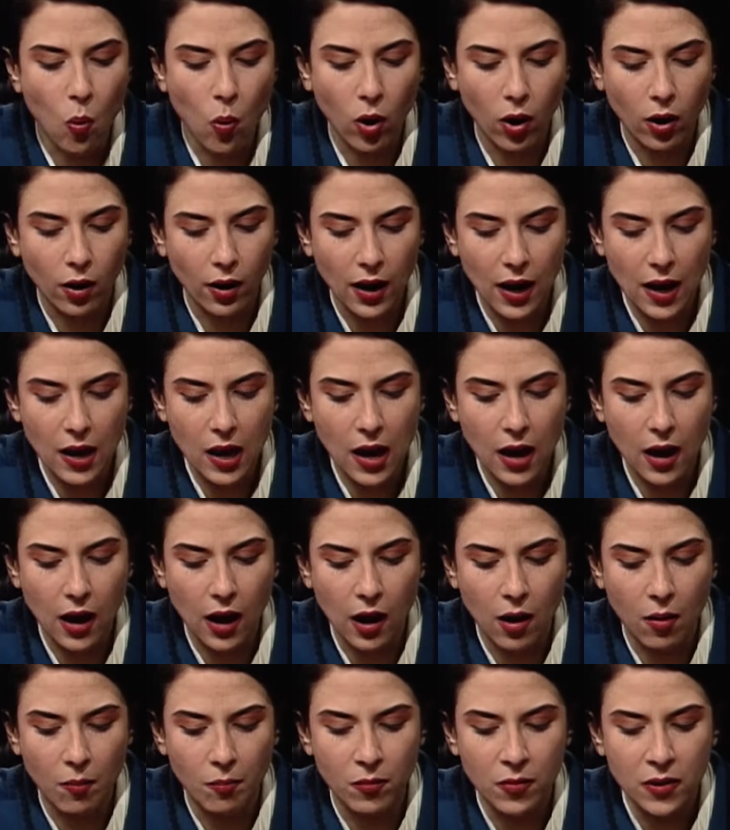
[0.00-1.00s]
more
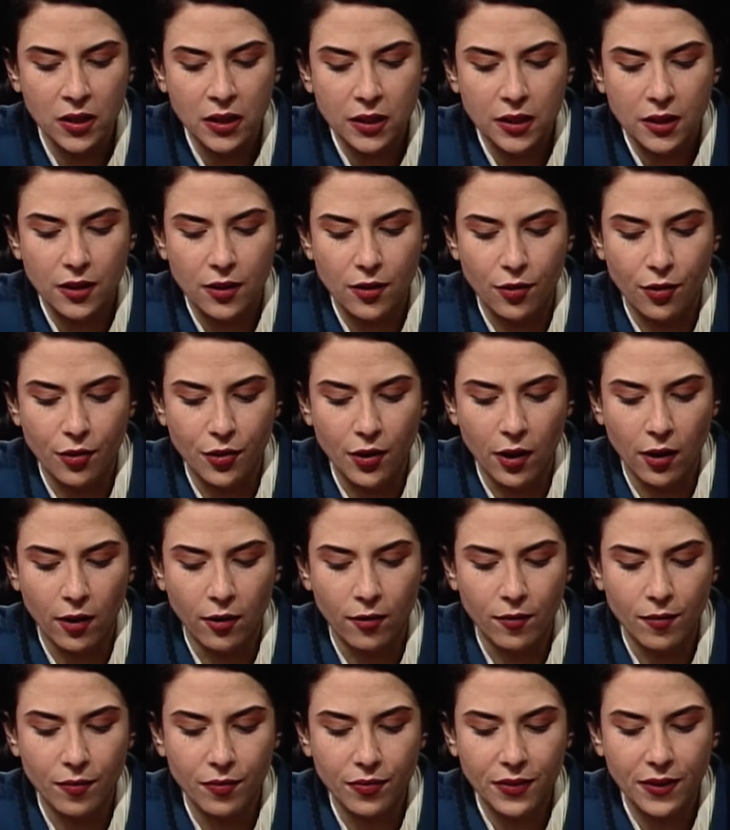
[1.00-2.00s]

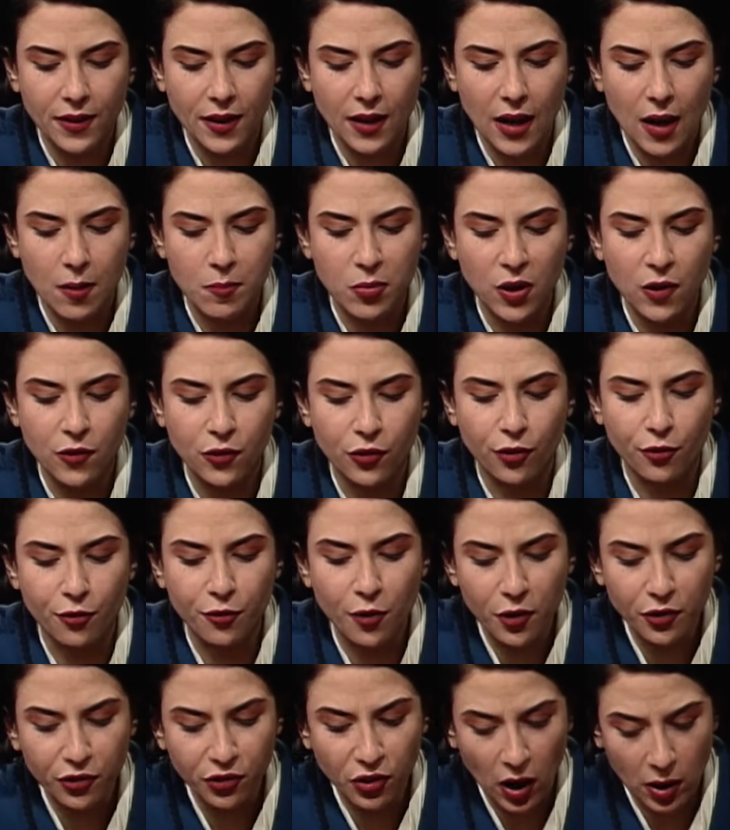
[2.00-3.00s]
because the
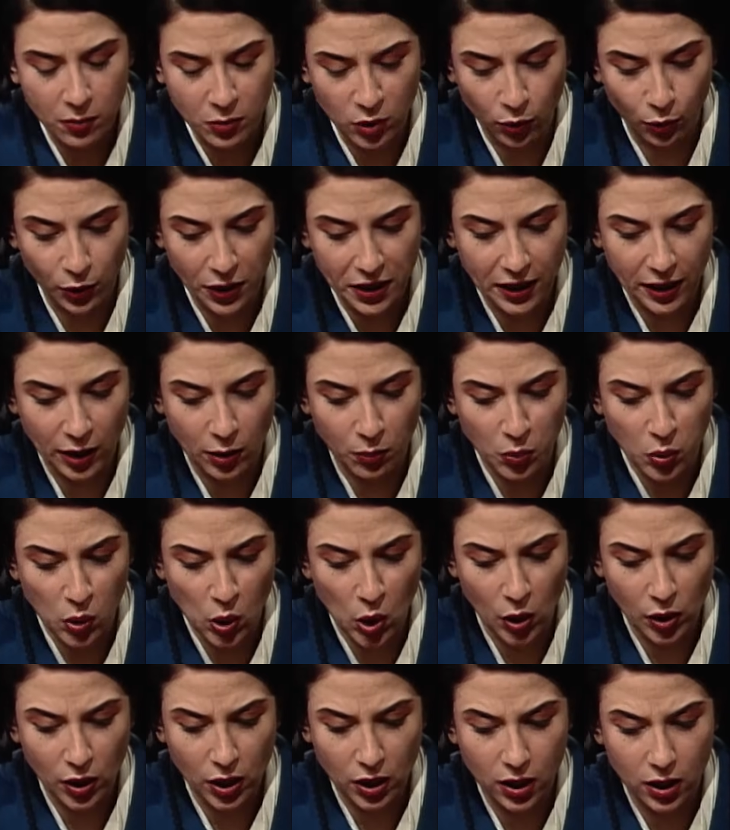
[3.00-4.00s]
first time you're reading a
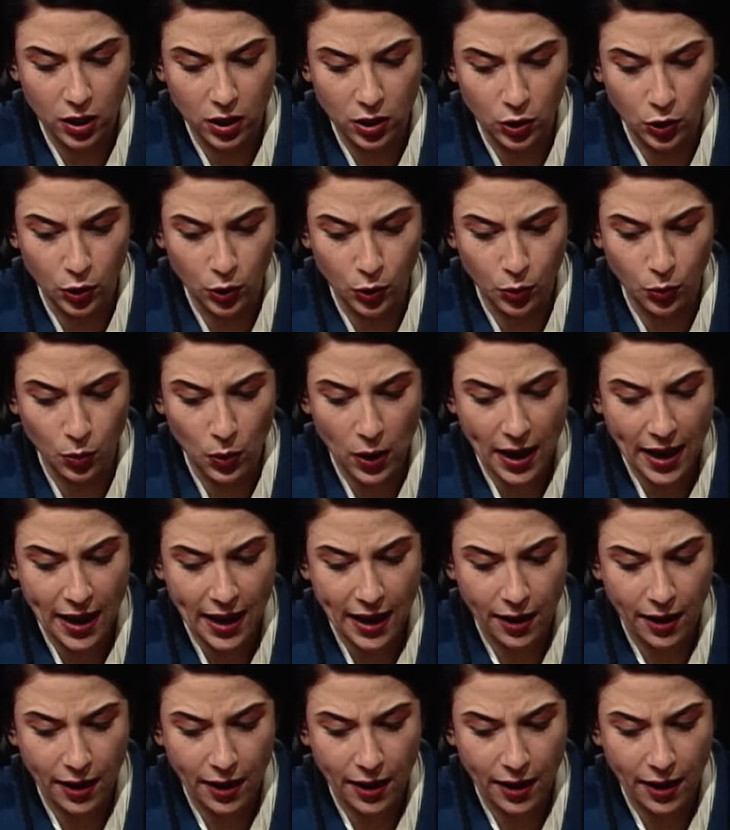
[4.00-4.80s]
book, you're